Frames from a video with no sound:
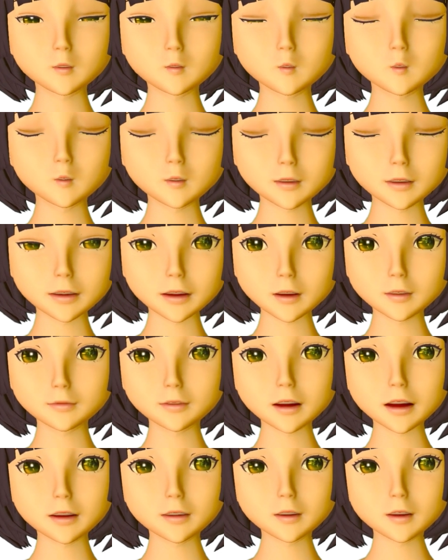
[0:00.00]
also
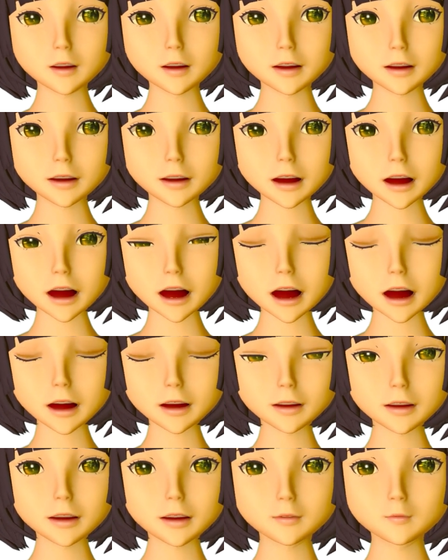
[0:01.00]
functions
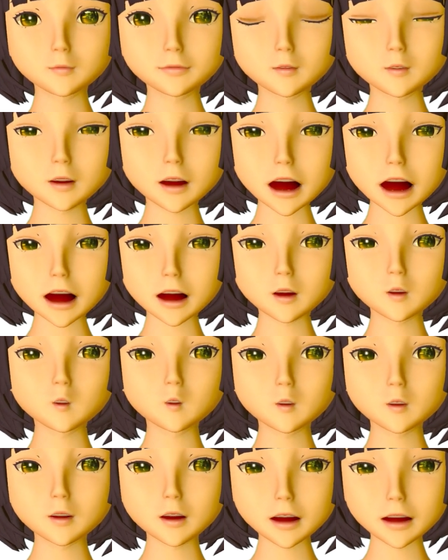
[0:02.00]
as a
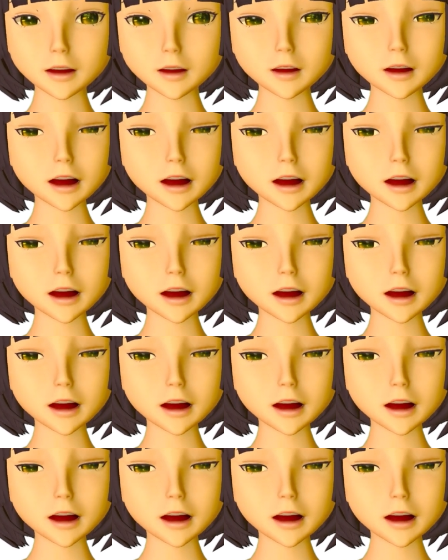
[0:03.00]
yorgen,